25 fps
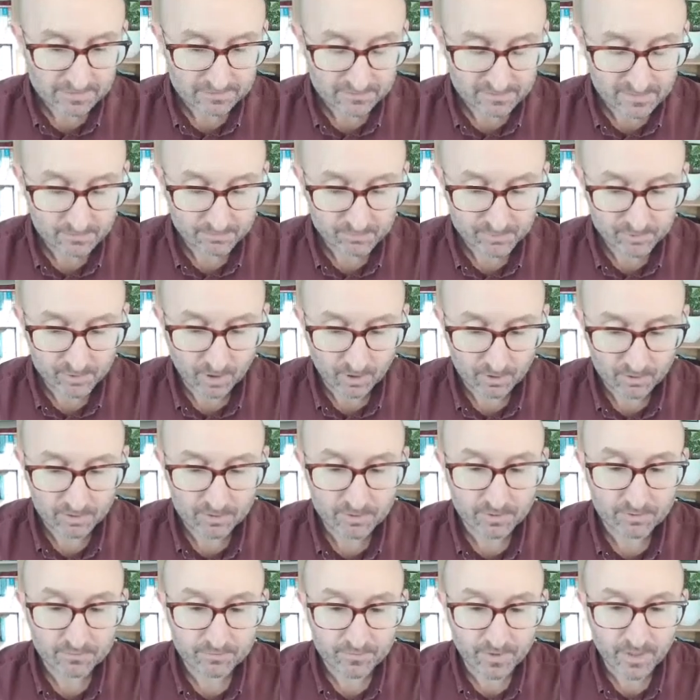Sleep
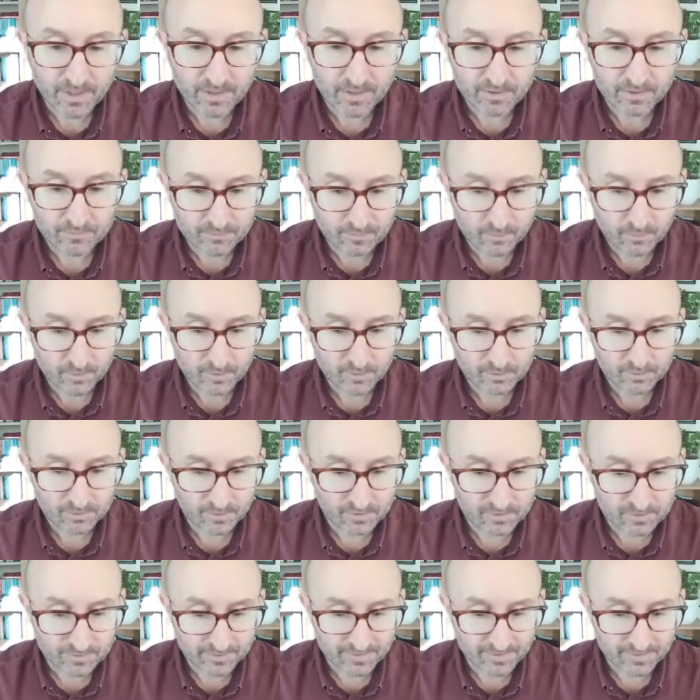Scotland are very focused on